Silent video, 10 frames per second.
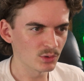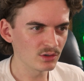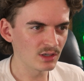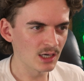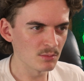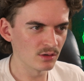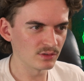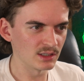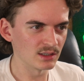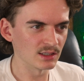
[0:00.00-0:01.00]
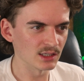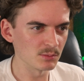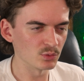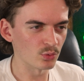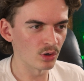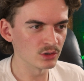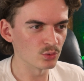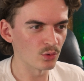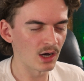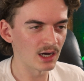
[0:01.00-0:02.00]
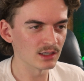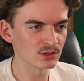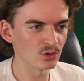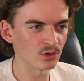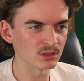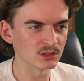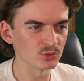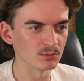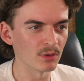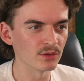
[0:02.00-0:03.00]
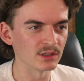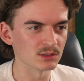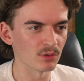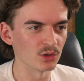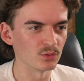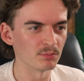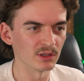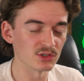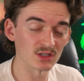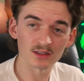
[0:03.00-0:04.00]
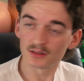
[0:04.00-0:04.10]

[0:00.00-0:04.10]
why don't you come over here and let me ride your hard cock until we both explode with pleasure.